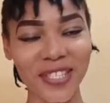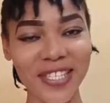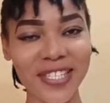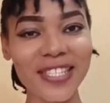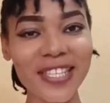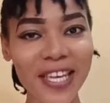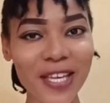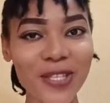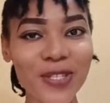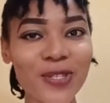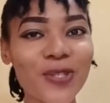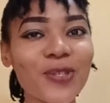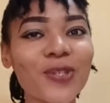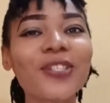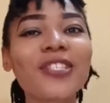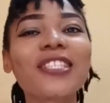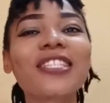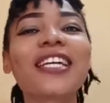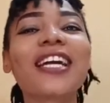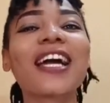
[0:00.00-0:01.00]
stay
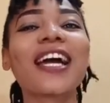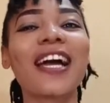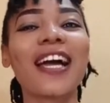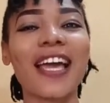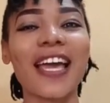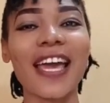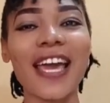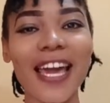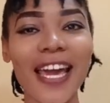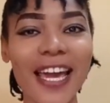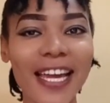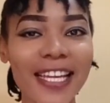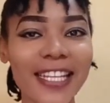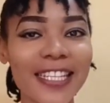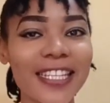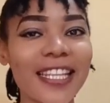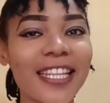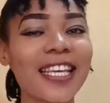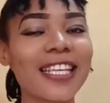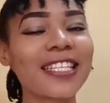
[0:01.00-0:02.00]
tuned,
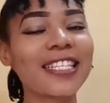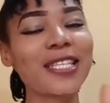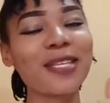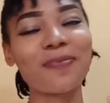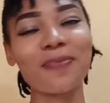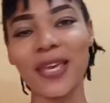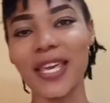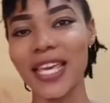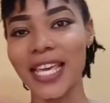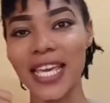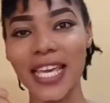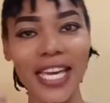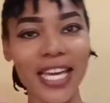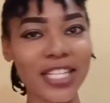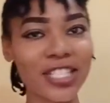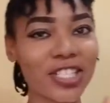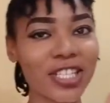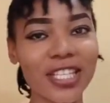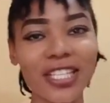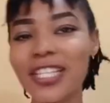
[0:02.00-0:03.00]
and let's keep
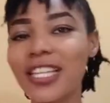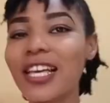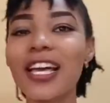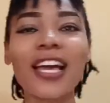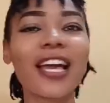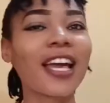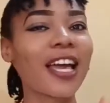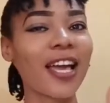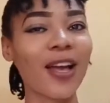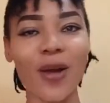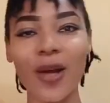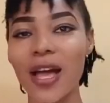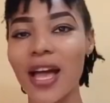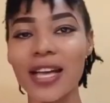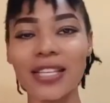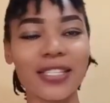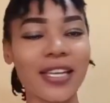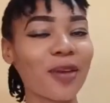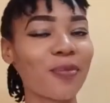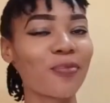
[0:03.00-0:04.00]
engaging
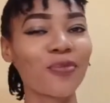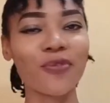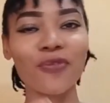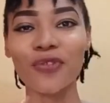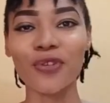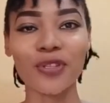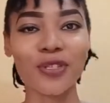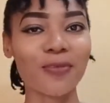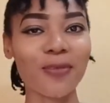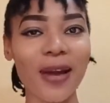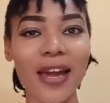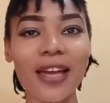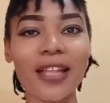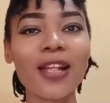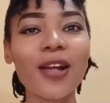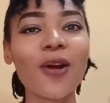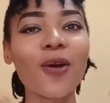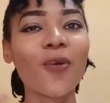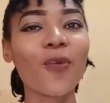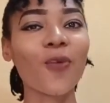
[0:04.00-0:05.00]
as I improve your
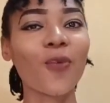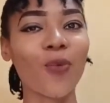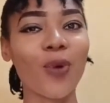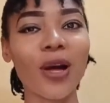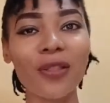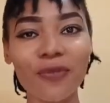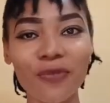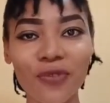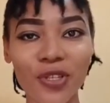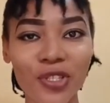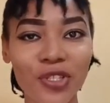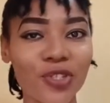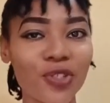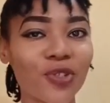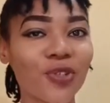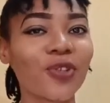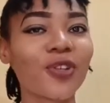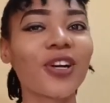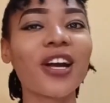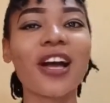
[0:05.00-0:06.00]
smile one
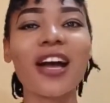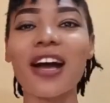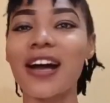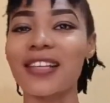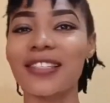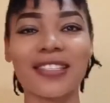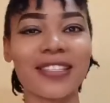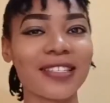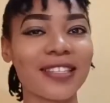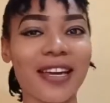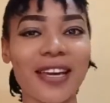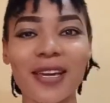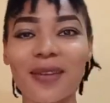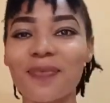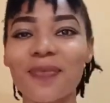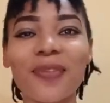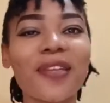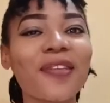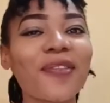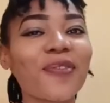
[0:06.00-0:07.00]
video at a time.
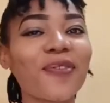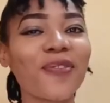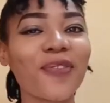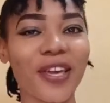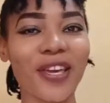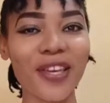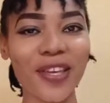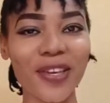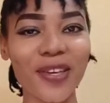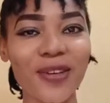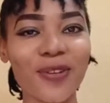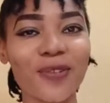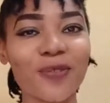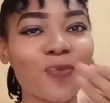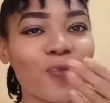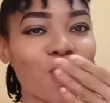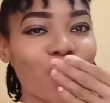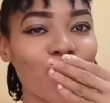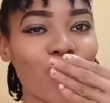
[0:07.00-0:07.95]
Thank you.